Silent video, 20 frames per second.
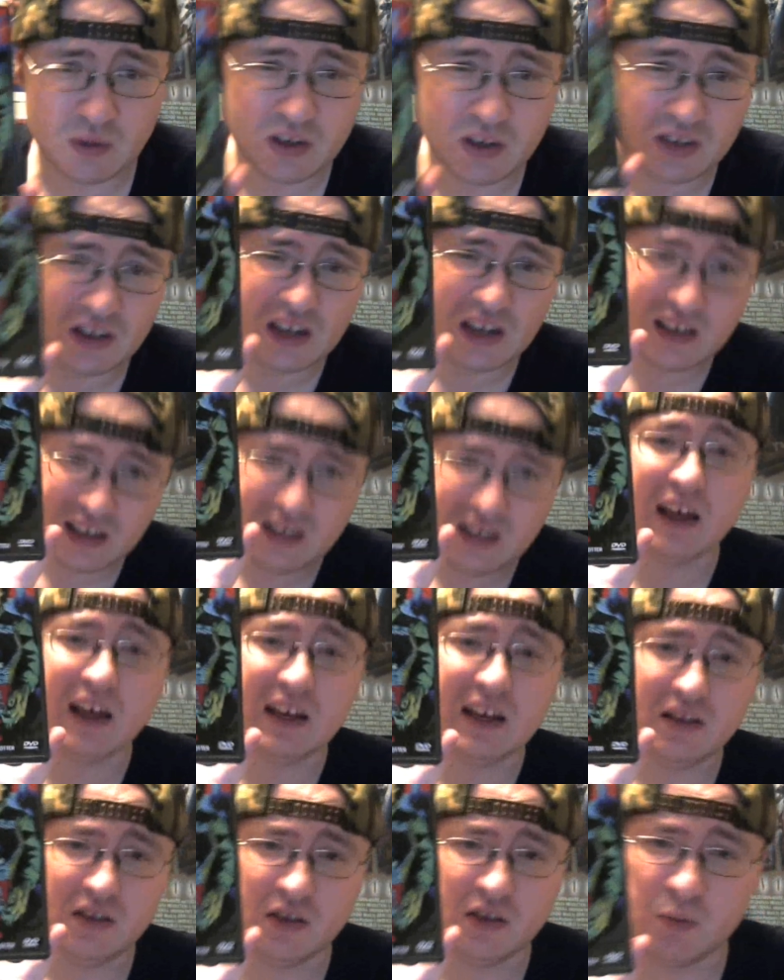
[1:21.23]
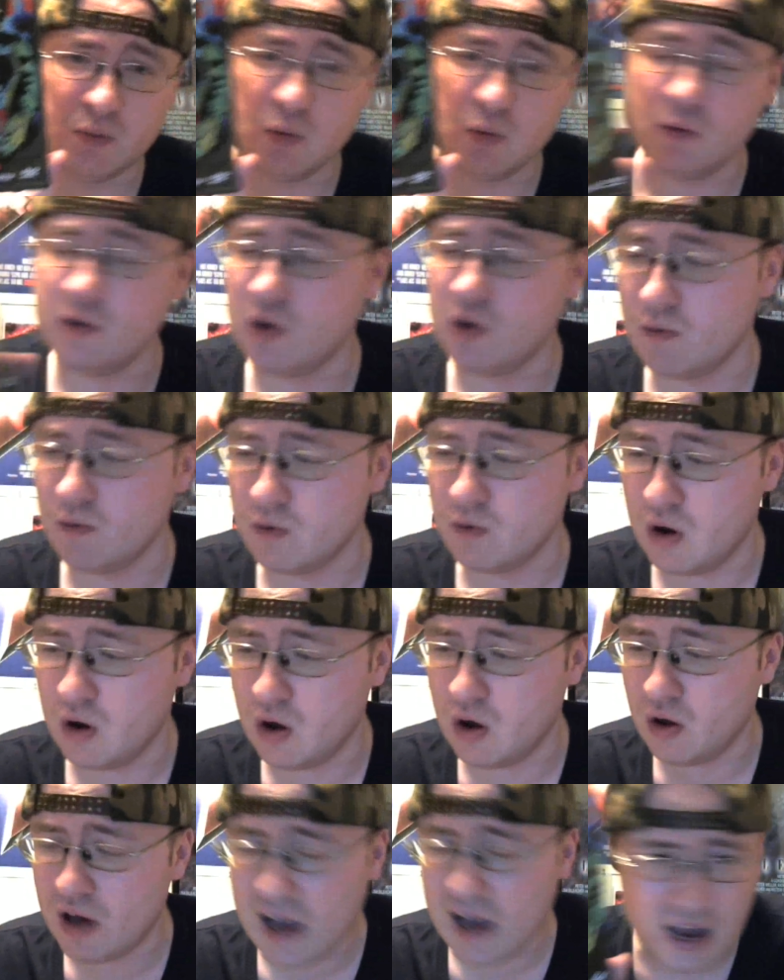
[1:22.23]
because I did like this movie
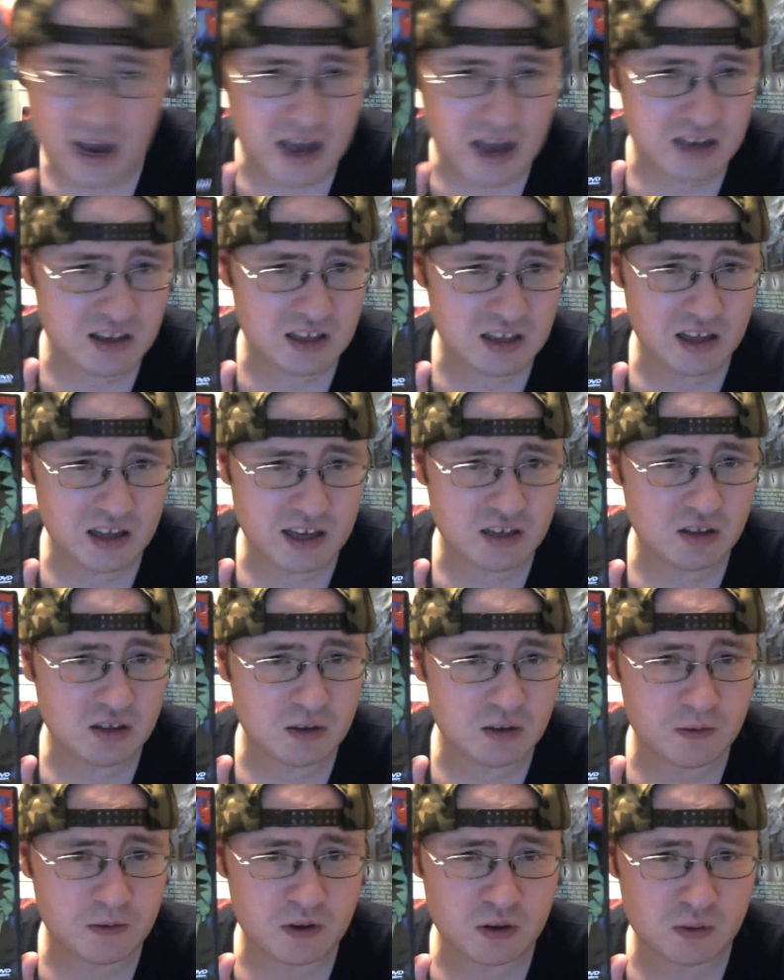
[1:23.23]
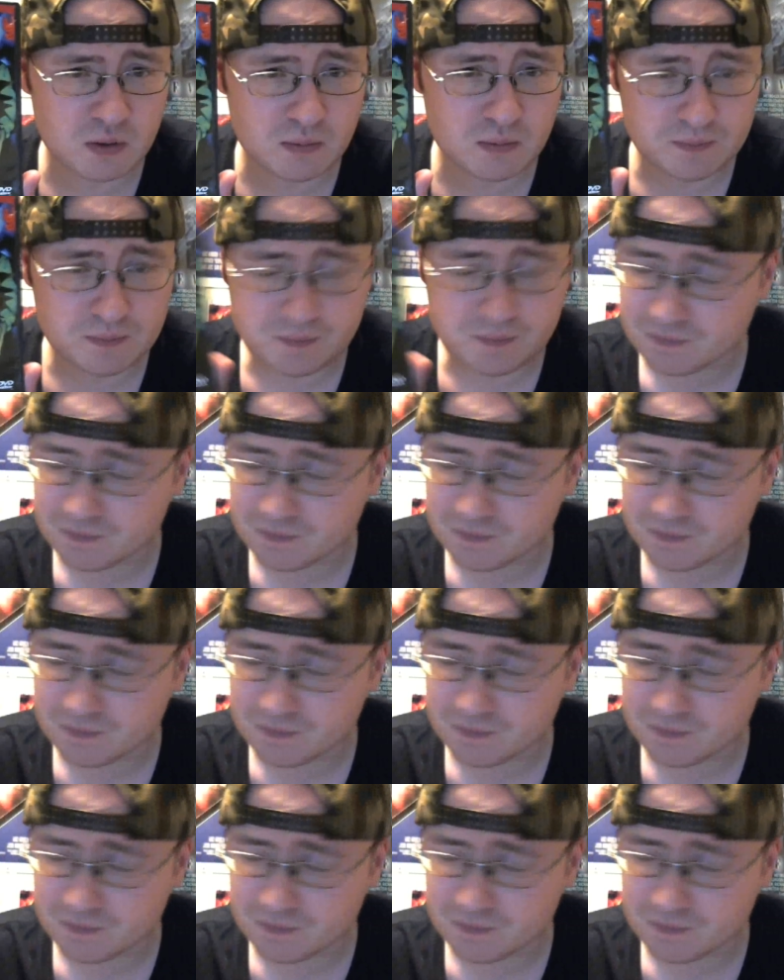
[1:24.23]
overall. I, I did like the film.